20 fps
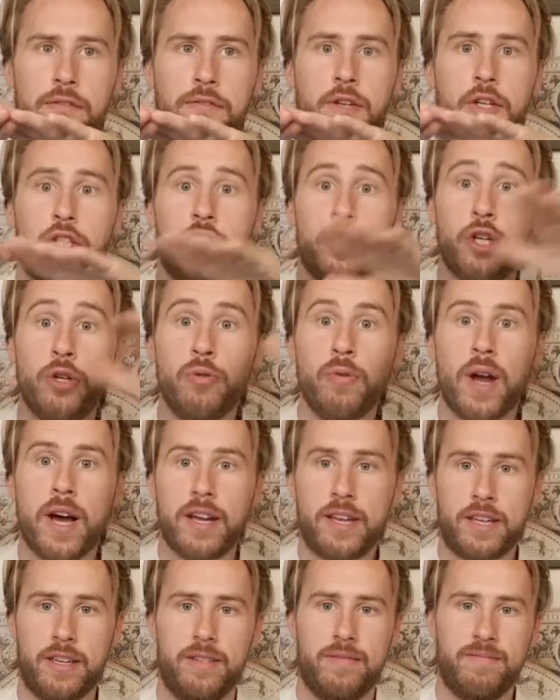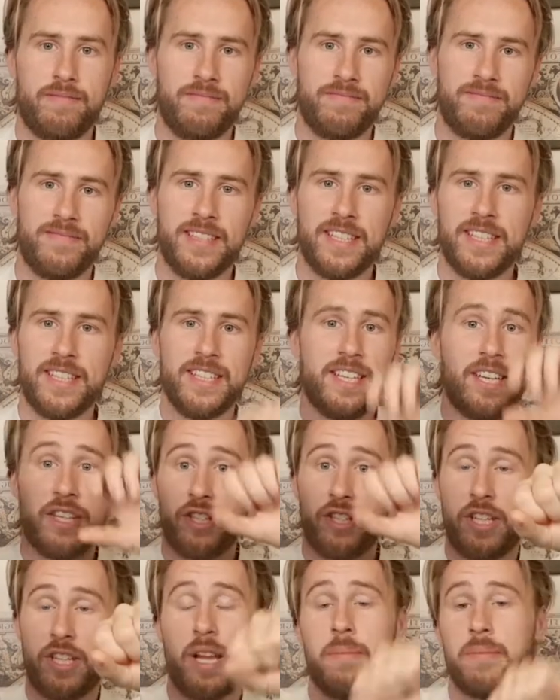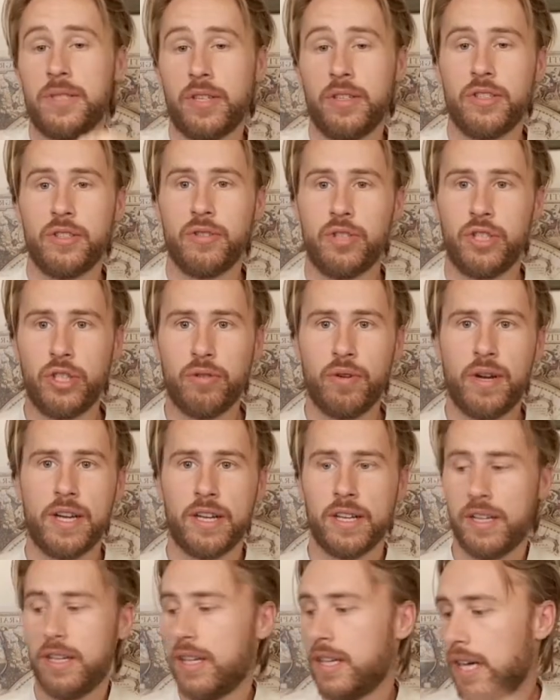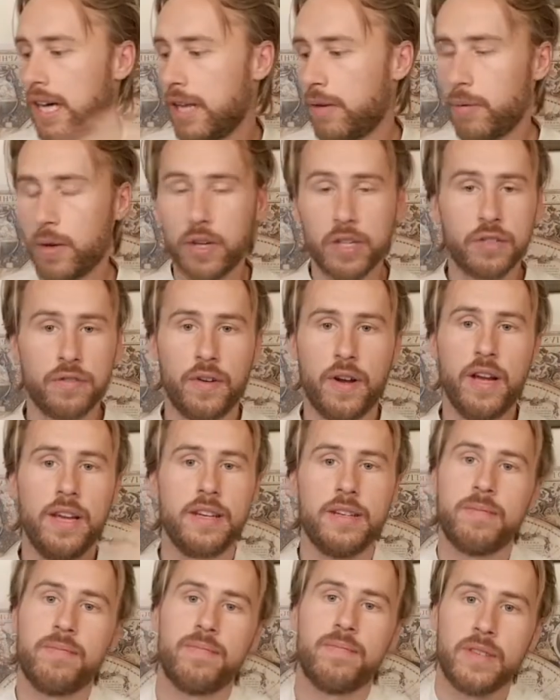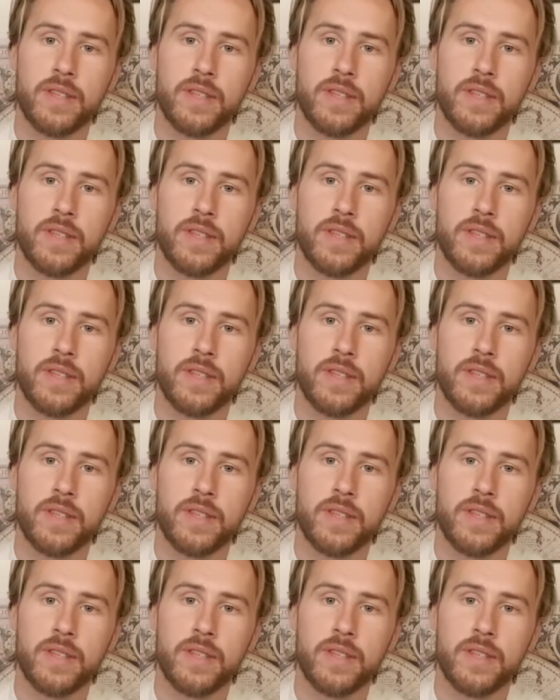shoe rack. I just clamped it onto a shoe rack, and it works fine.